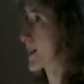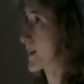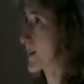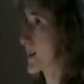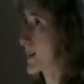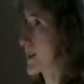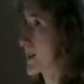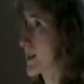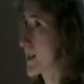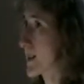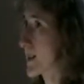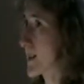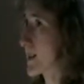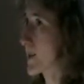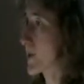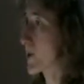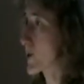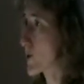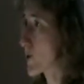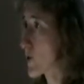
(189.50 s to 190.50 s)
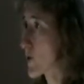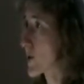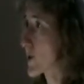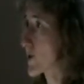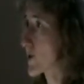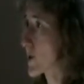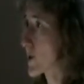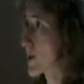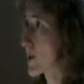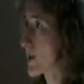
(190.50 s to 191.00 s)
because I know in
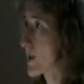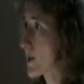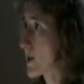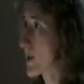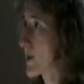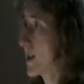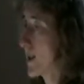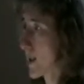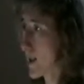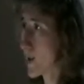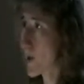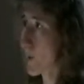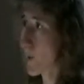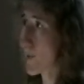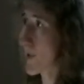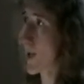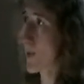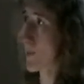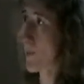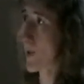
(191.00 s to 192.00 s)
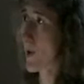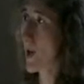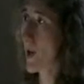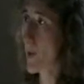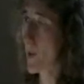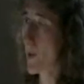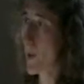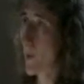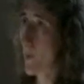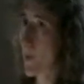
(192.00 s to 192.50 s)
Georgia there's a problem with
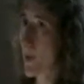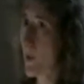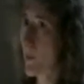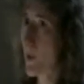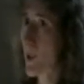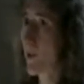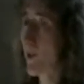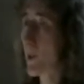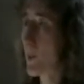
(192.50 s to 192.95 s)
heartworms, and one of our